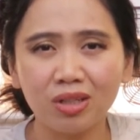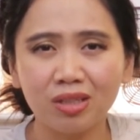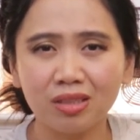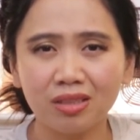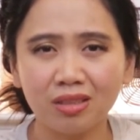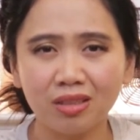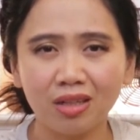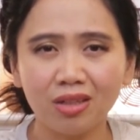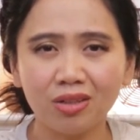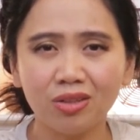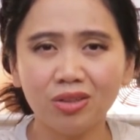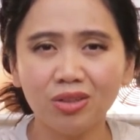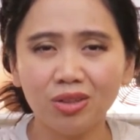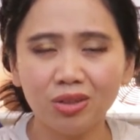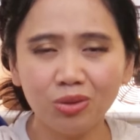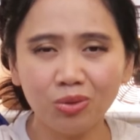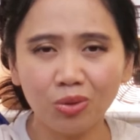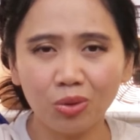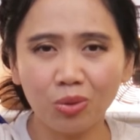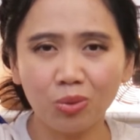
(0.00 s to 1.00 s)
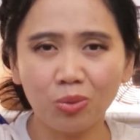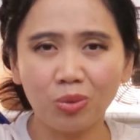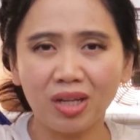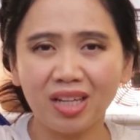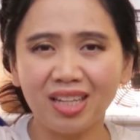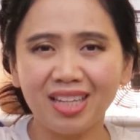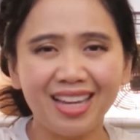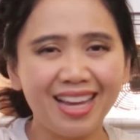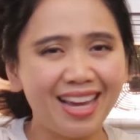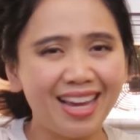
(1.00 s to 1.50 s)
stuck on the
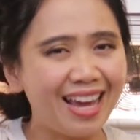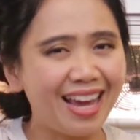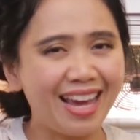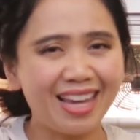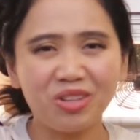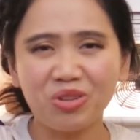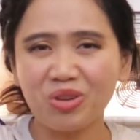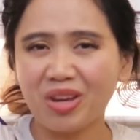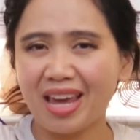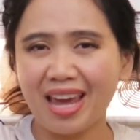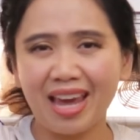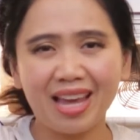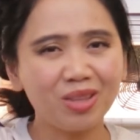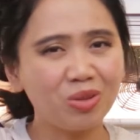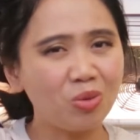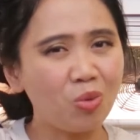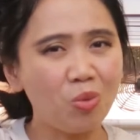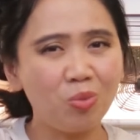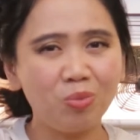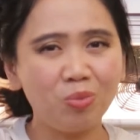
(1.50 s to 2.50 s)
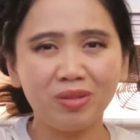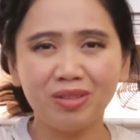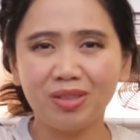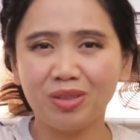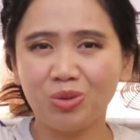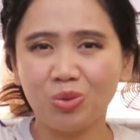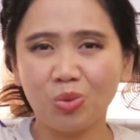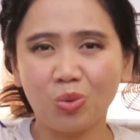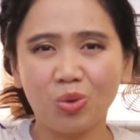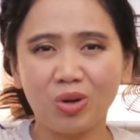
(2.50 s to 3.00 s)
doorway, and you can't open the
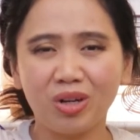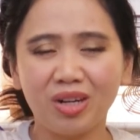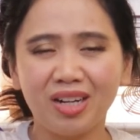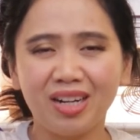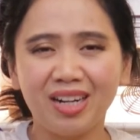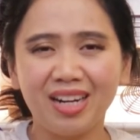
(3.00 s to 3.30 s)
door.